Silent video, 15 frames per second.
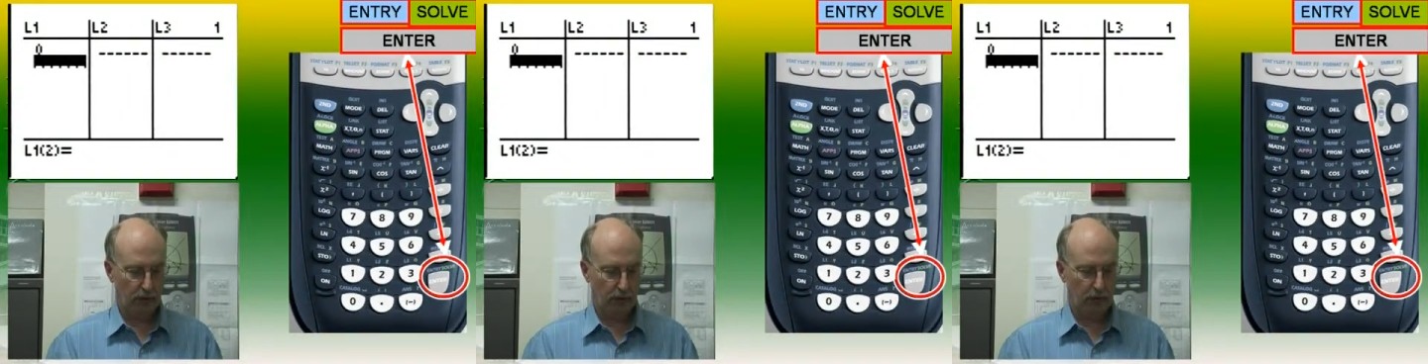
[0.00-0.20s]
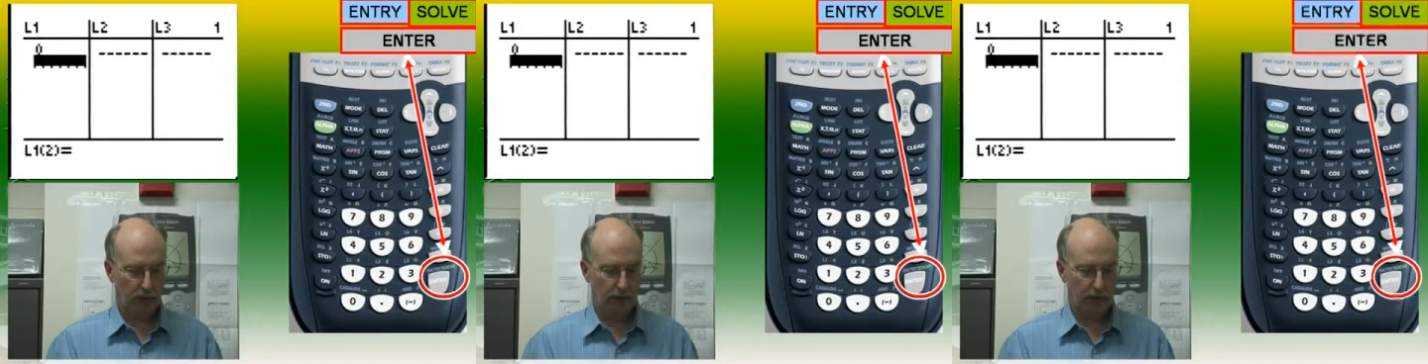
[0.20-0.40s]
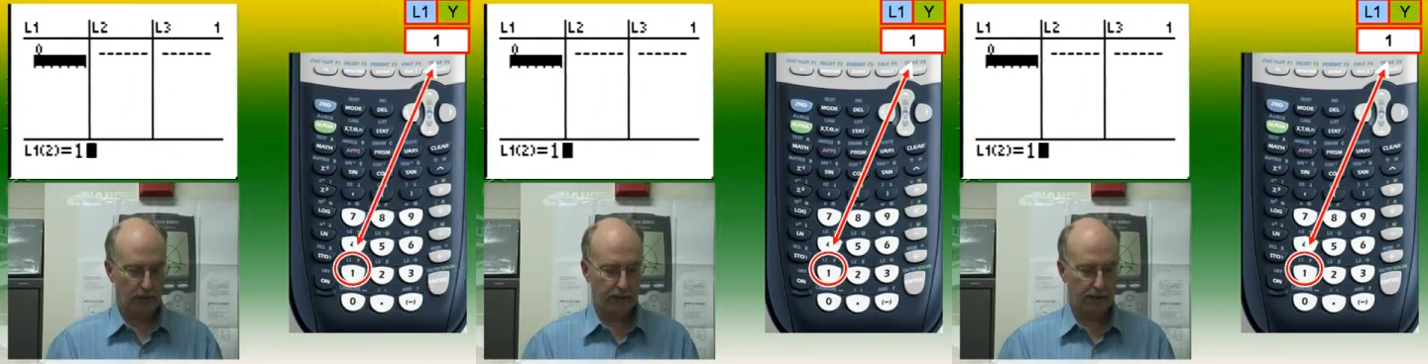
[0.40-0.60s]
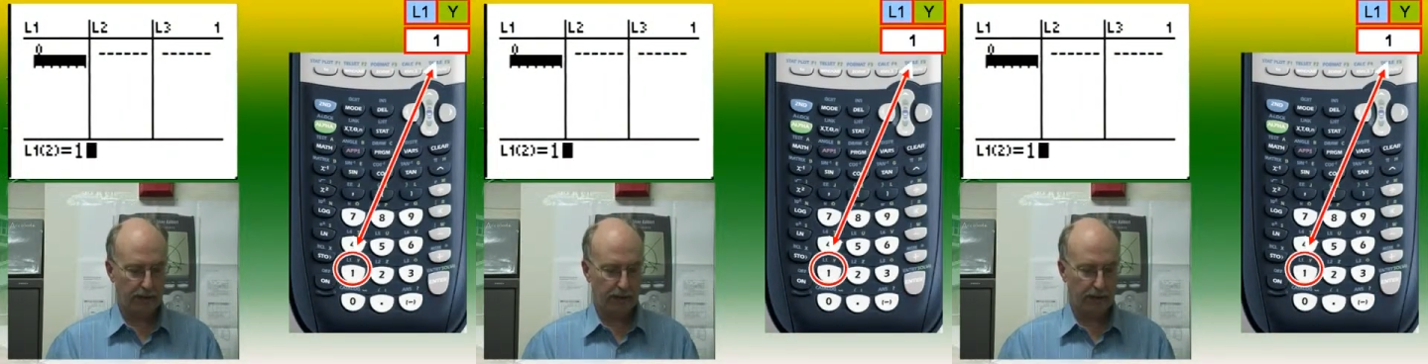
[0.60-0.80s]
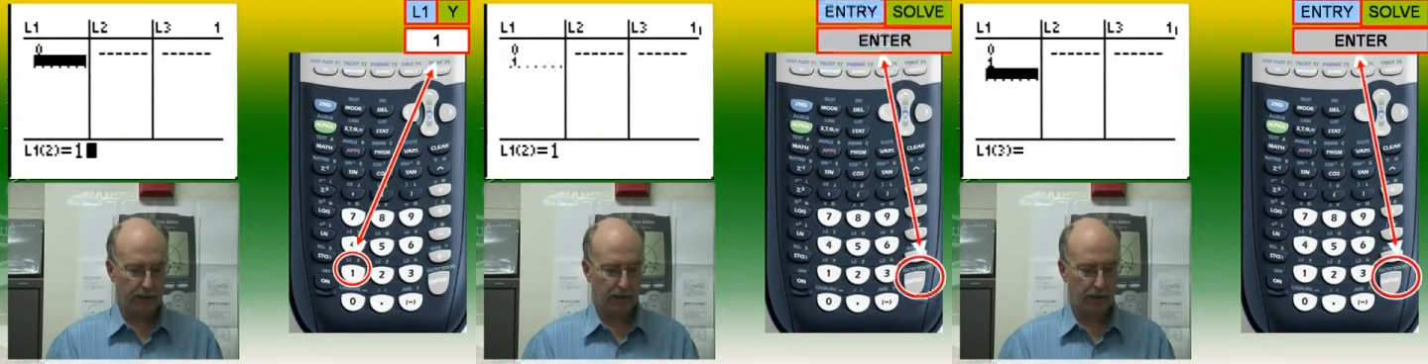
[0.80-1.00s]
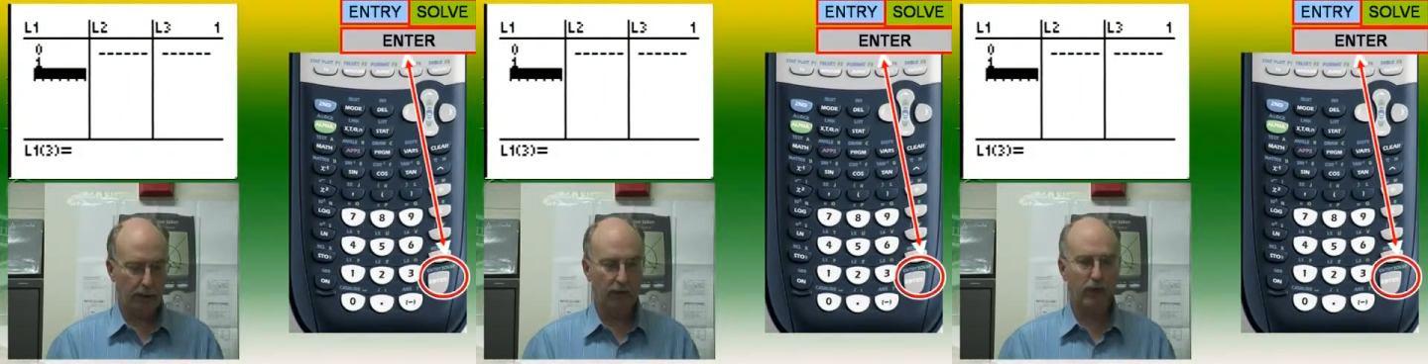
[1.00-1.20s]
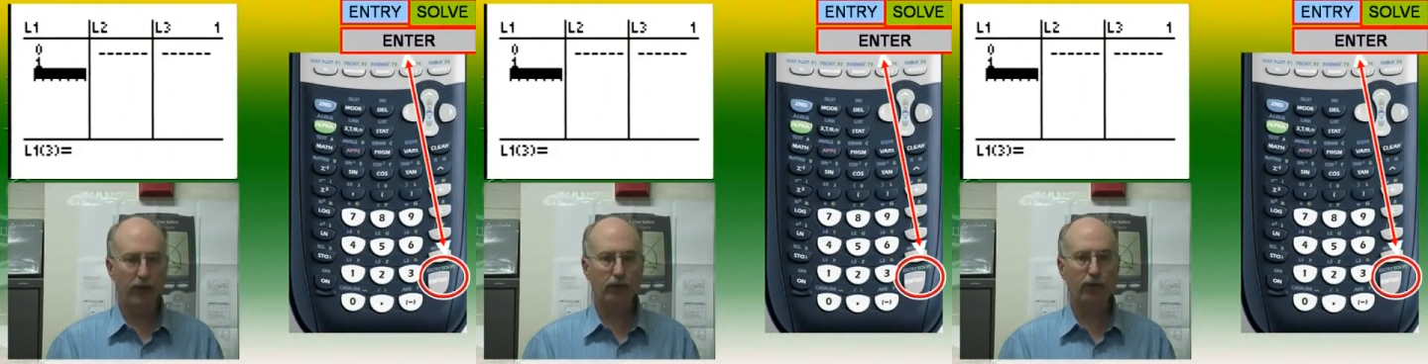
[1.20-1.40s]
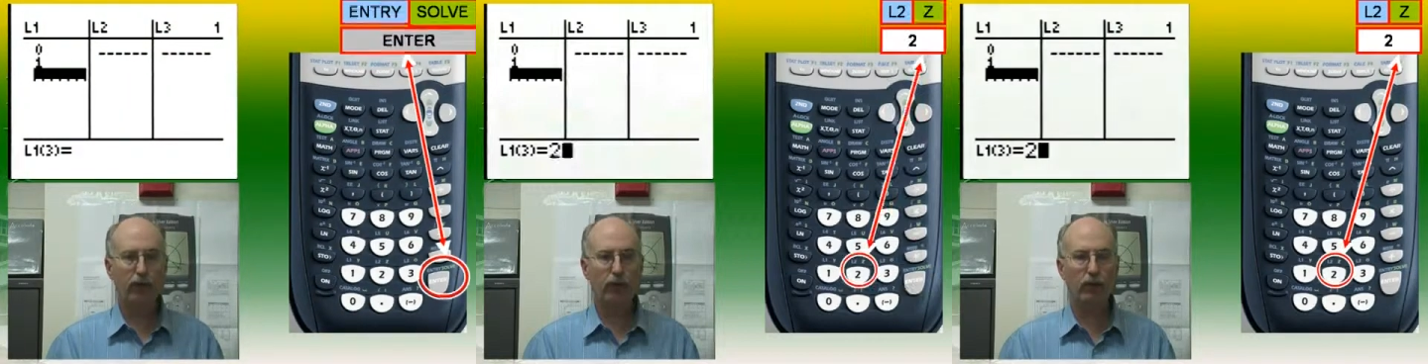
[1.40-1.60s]
1, enter,
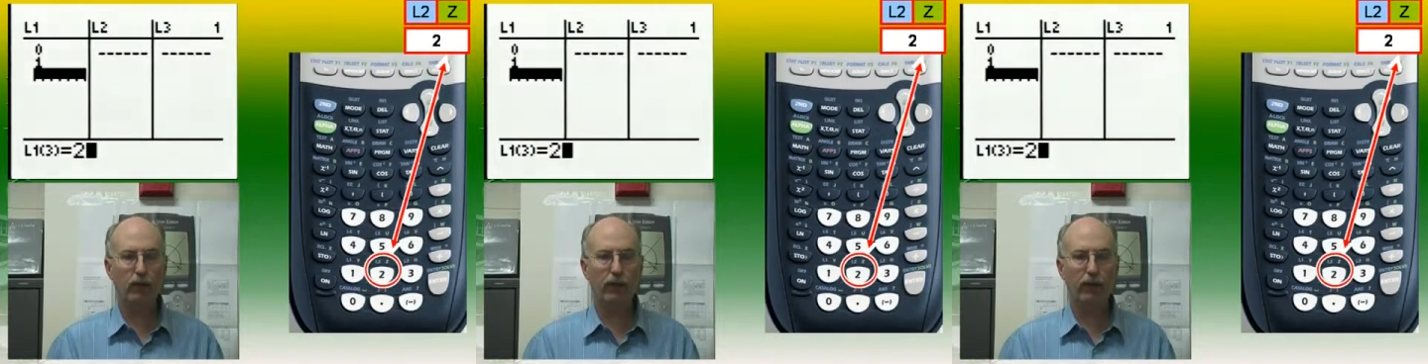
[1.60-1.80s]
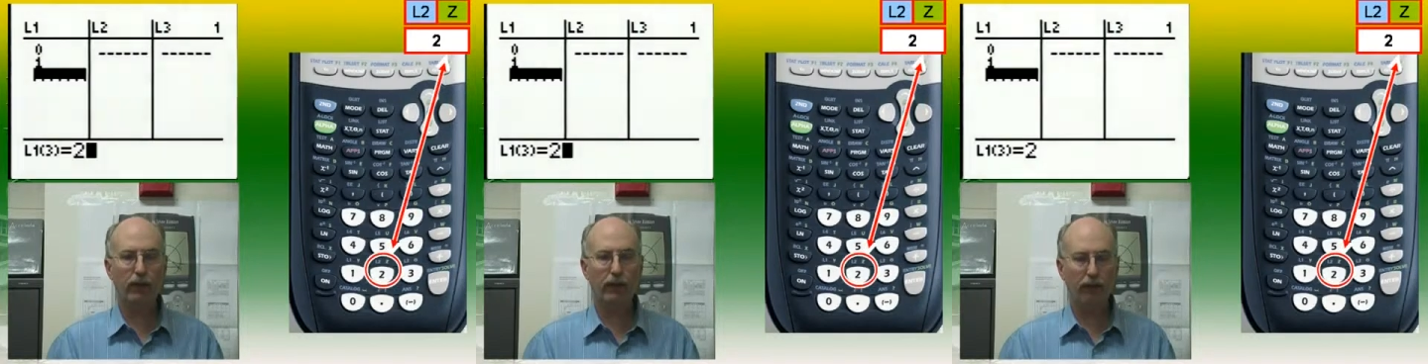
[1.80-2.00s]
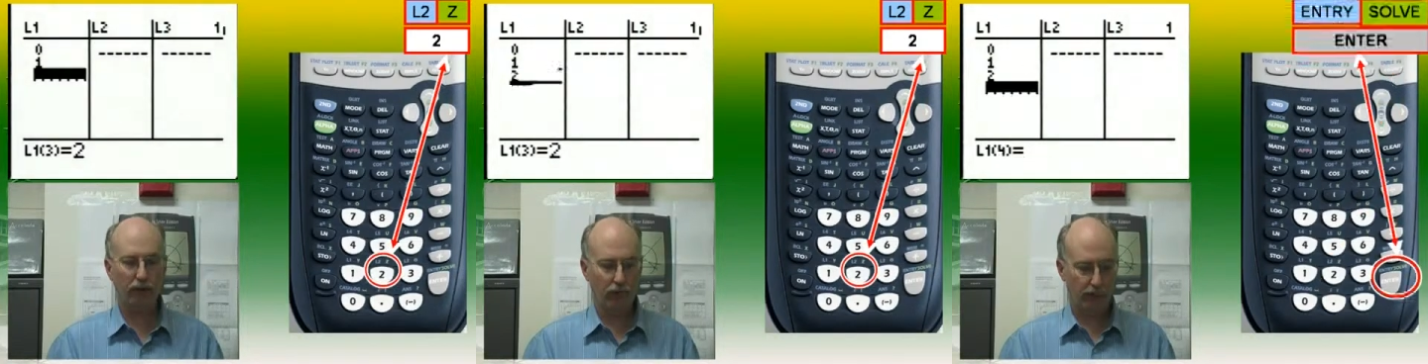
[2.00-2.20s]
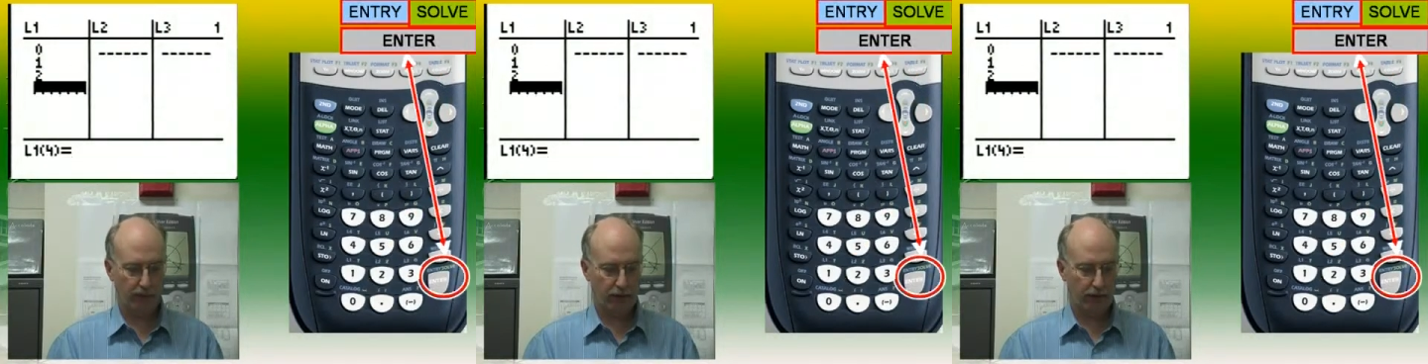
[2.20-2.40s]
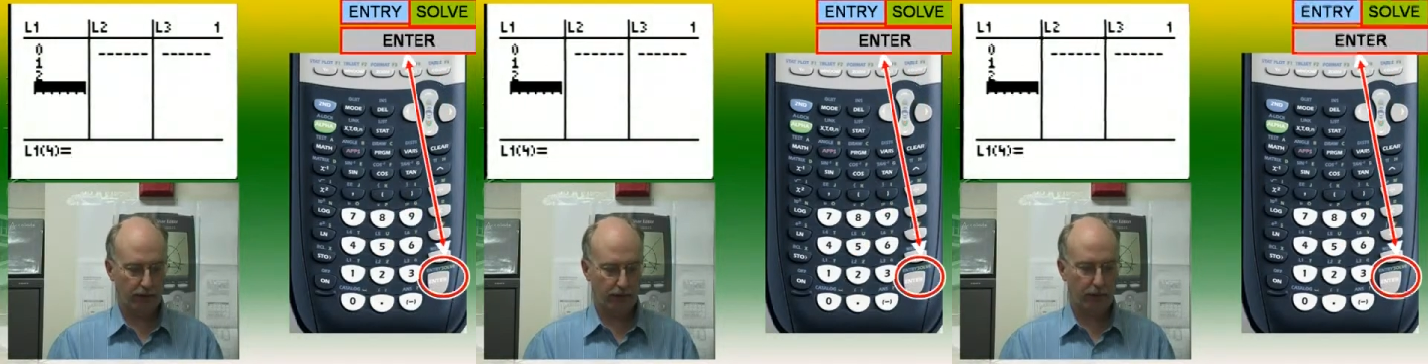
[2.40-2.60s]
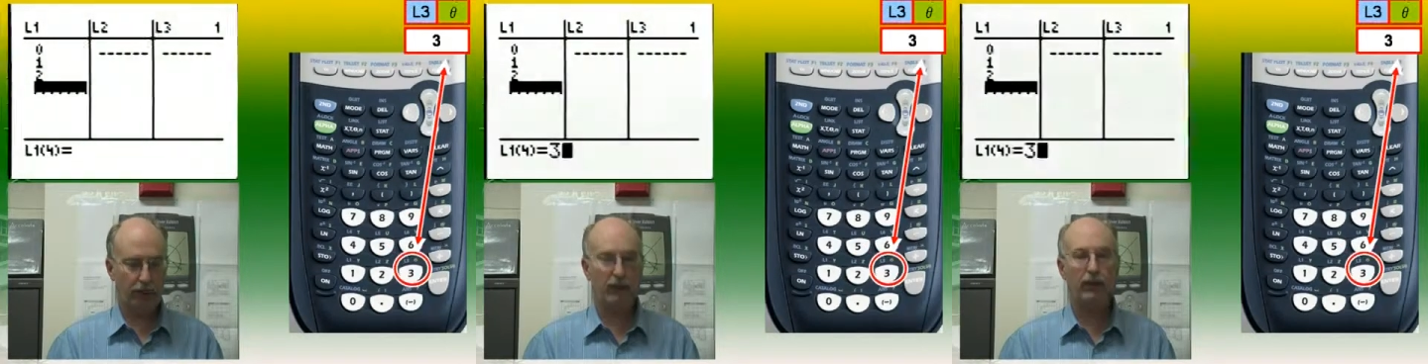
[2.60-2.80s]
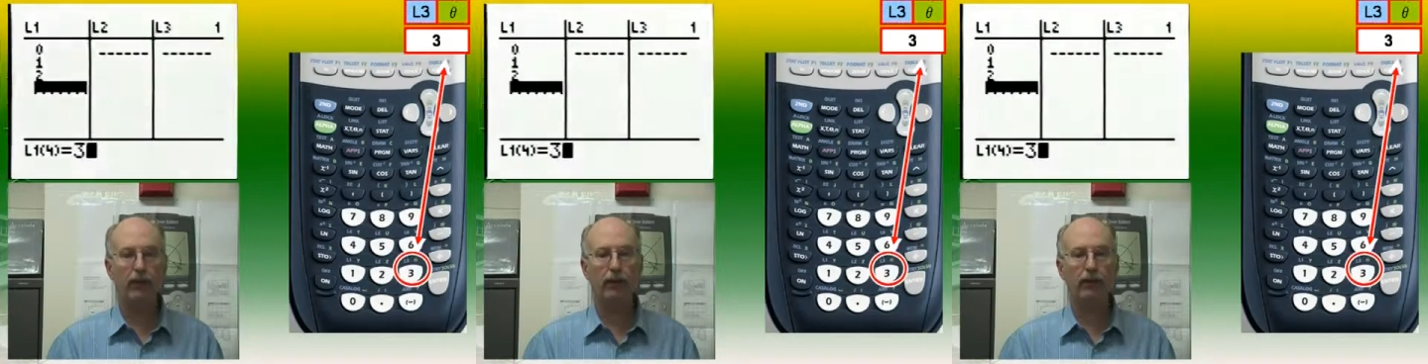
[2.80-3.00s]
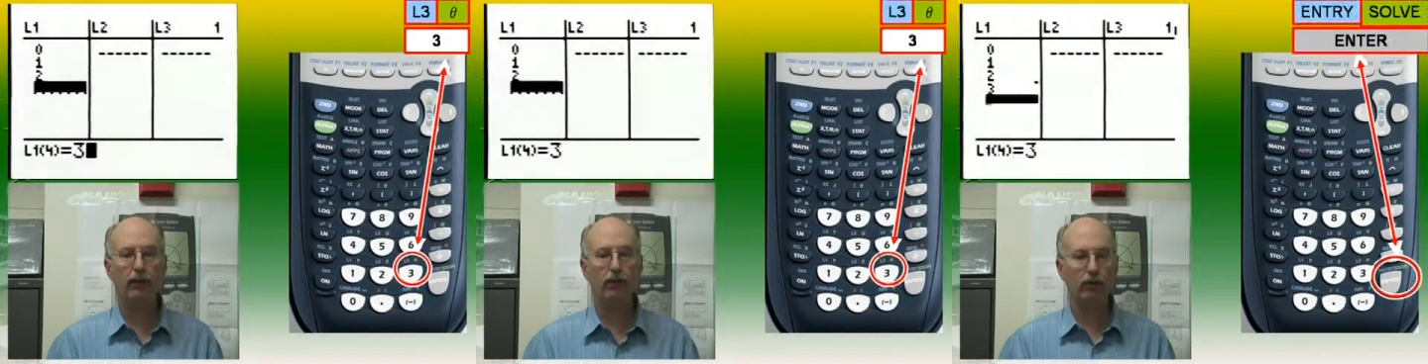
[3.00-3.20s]
2, enter, 3,
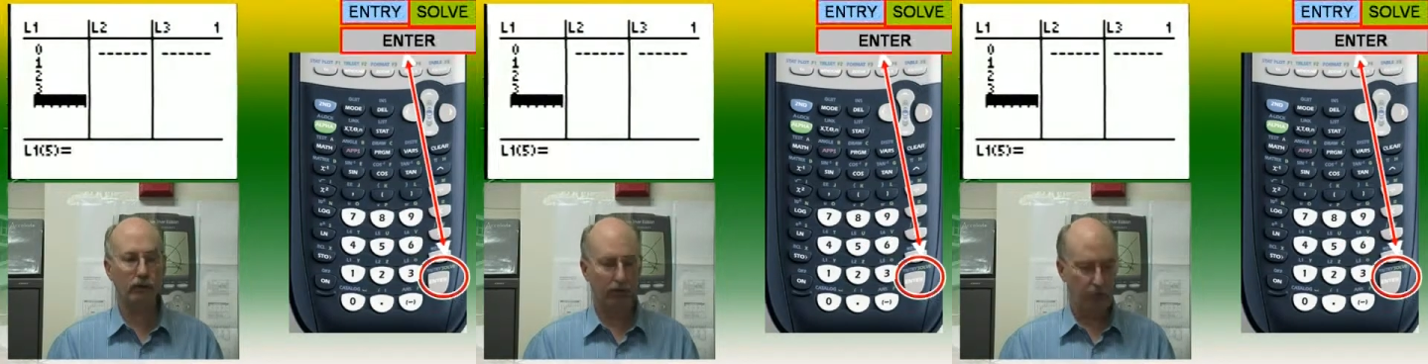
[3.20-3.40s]
enter,